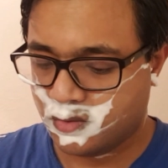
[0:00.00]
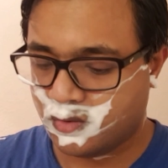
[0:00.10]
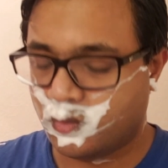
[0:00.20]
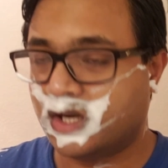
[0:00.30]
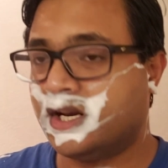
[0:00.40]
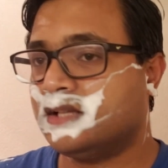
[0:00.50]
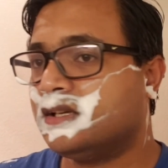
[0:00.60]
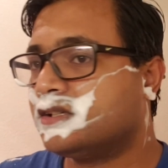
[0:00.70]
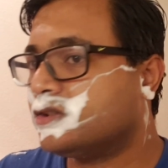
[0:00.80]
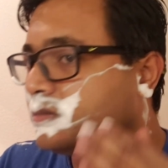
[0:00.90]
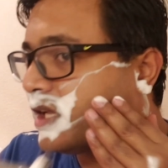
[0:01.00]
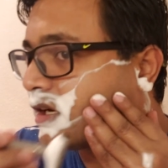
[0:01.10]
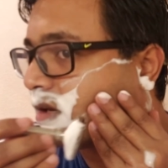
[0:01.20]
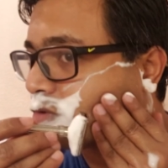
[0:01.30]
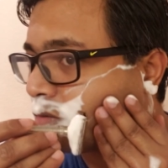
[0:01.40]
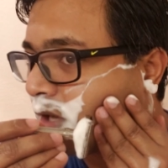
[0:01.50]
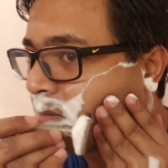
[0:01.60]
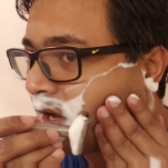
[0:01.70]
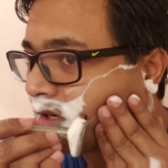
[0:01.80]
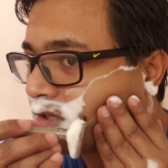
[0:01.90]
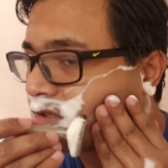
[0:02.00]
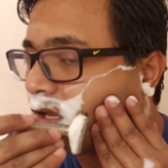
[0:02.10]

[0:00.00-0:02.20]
One other soap that comes to my mind is